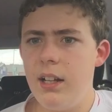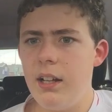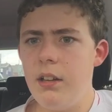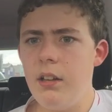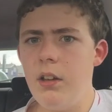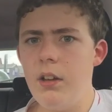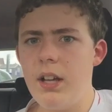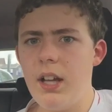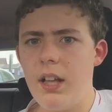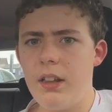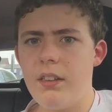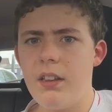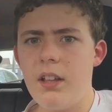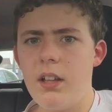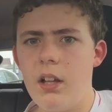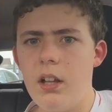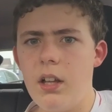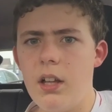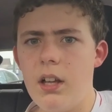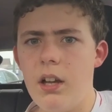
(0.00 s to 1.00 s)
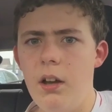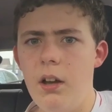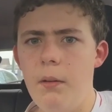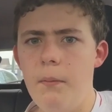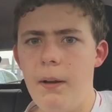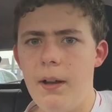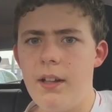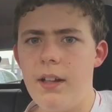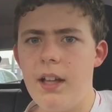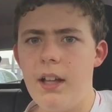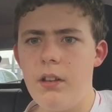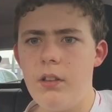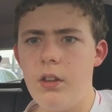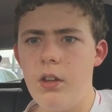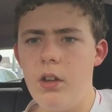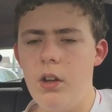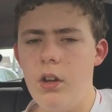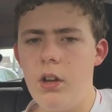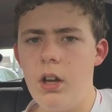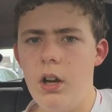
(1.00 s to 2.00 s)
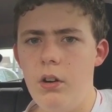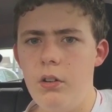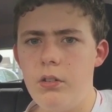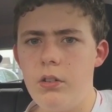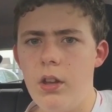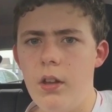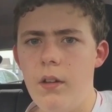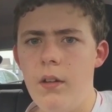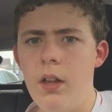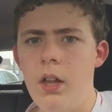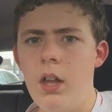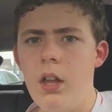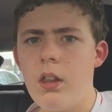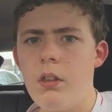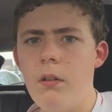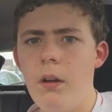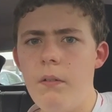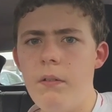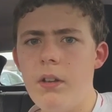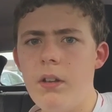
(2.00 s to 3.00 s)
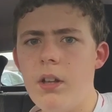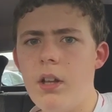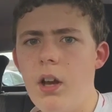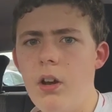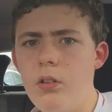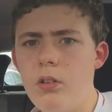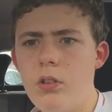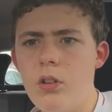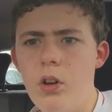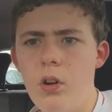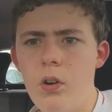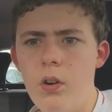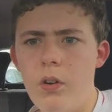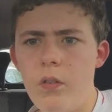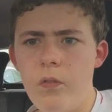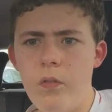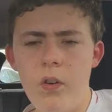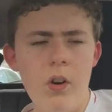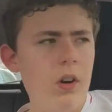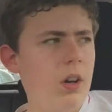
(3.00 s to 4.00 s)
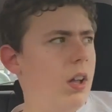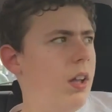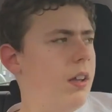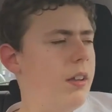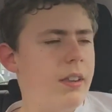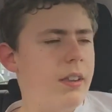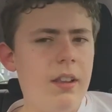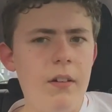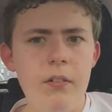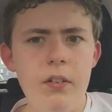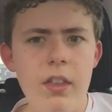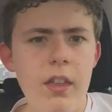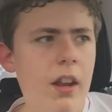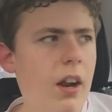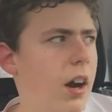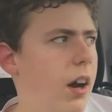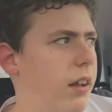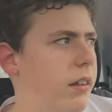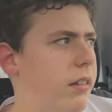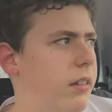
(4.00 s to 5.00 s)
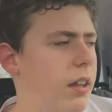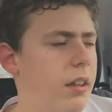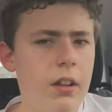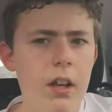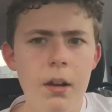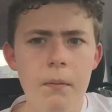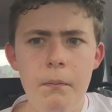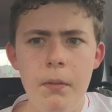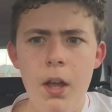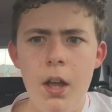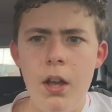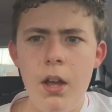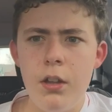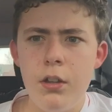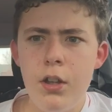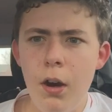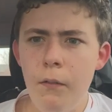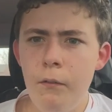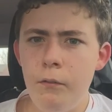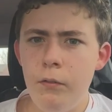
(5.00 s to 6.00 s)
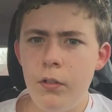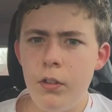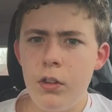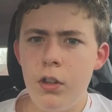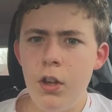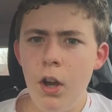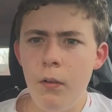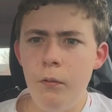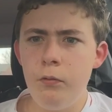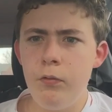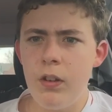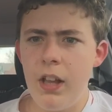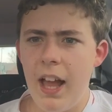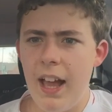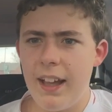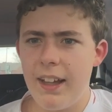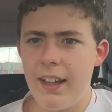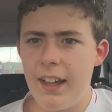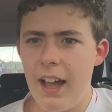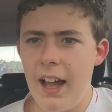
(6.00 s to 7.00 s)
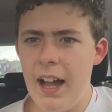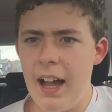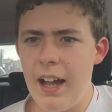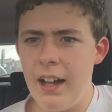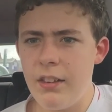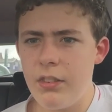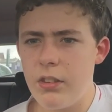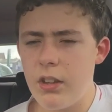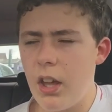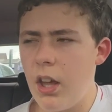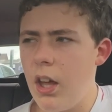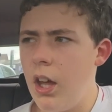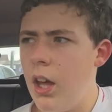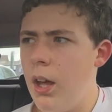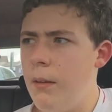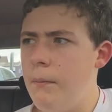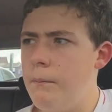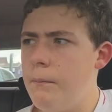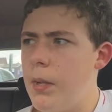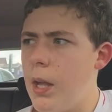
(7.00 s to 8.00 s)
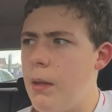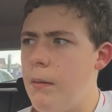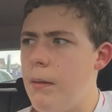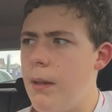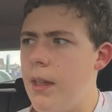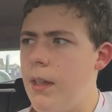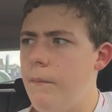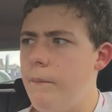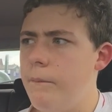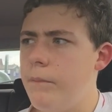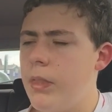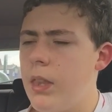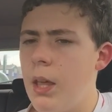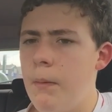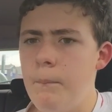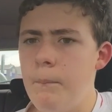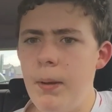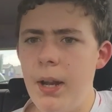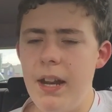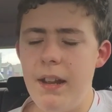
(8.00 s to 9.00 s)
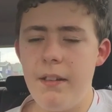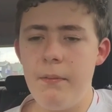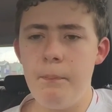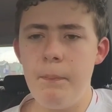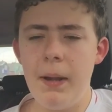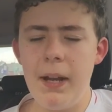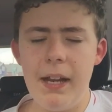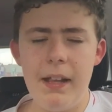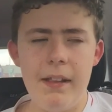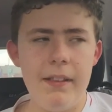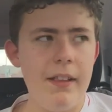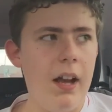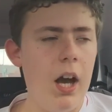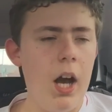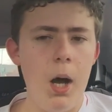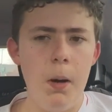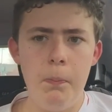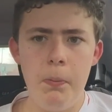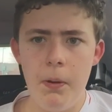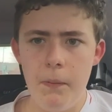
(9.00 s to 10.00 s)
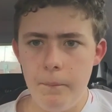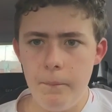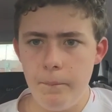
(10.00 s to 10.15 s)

Newcastle are going to go back and get 2 goals. So I think the goal scorers for Sheffield United, John Fleck and maybe Billy Sharp.